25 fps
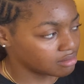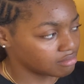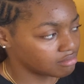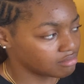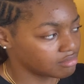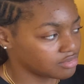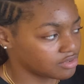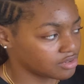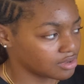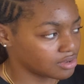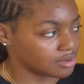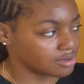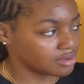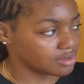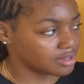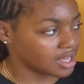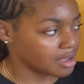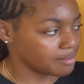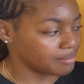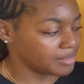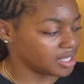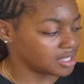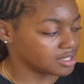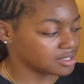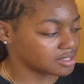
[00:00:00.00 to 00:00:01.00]
So that
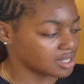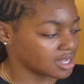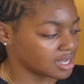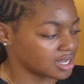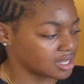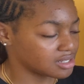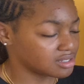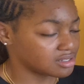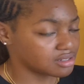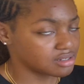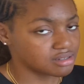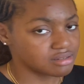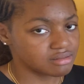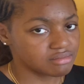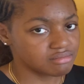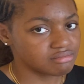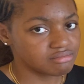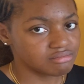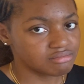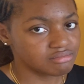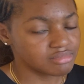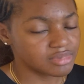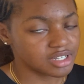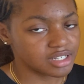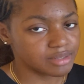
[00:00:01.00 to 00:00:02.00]
means that
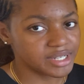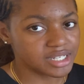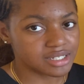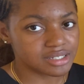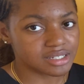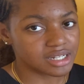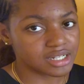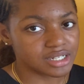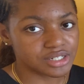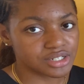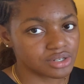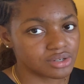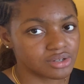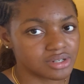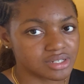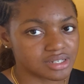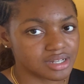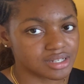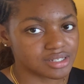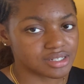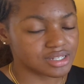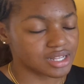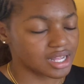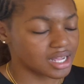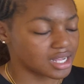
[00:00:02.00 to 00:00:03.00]
it basically shows
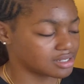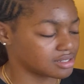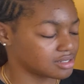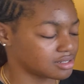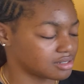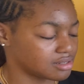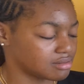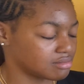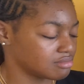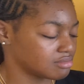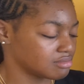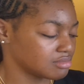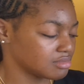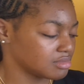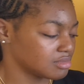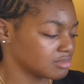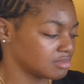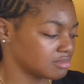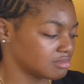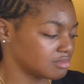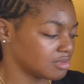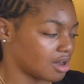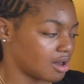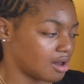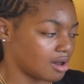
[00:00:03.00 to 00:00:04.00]
us that
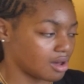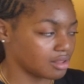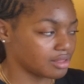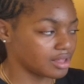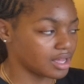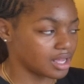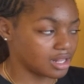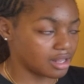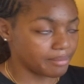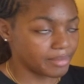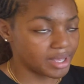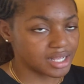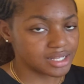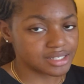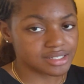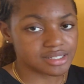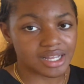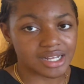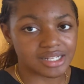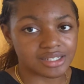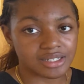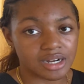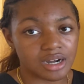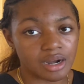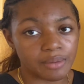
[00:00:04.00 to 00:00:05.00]
all the elements
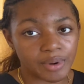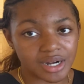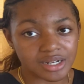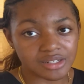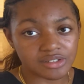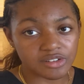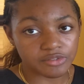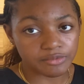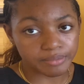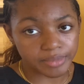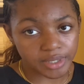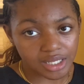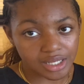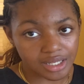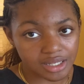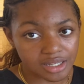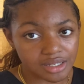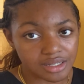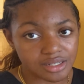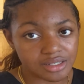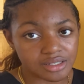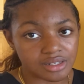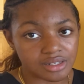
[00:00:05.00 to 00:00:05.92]
that are a part of B